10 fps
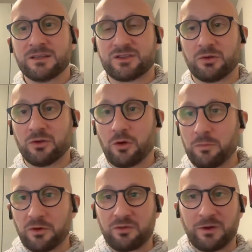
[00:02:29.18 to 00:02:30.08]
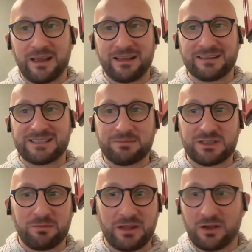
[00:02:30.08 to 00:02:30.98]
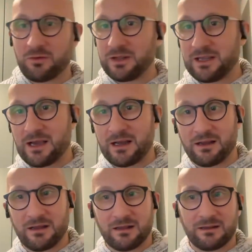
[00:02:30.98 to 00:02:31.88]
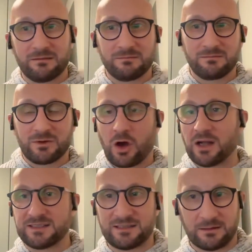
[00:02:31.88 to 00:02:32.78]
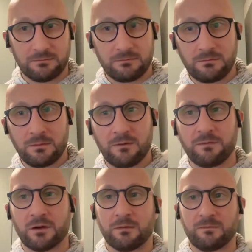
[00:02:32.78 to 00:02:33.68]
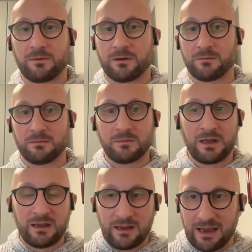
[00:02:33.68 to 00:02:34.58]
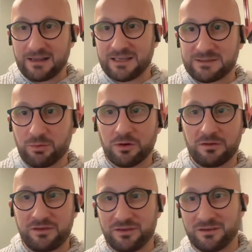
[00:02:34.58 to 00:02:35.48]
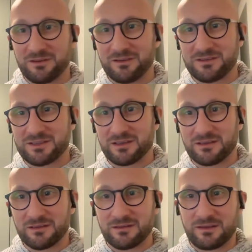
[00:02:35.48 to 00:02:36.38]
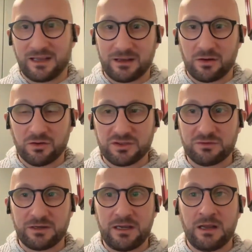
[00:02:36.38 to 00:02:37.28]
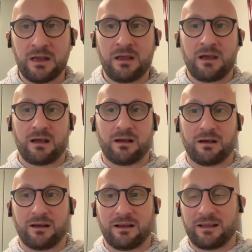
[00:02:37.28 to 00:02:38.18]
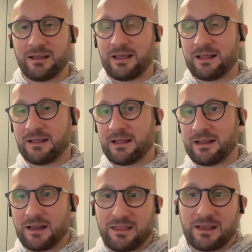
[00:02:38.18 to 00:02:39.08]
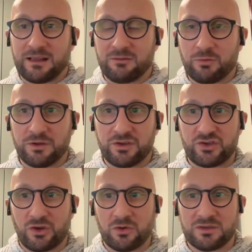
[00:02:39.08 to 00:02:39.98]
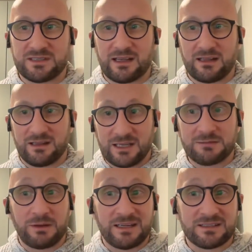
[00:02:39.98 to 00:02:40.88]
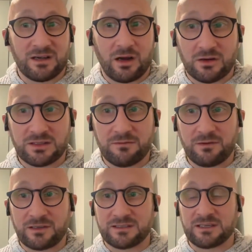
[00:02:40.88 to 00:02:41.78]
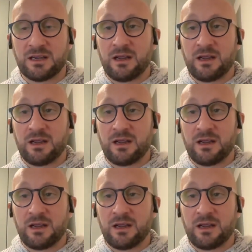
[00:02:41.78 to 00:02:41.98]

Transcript: So low birth weight seems to be the only kind of constant from from at least birth to to the end of nursery. Uh, and, and, I think it really shows that these pigs are different.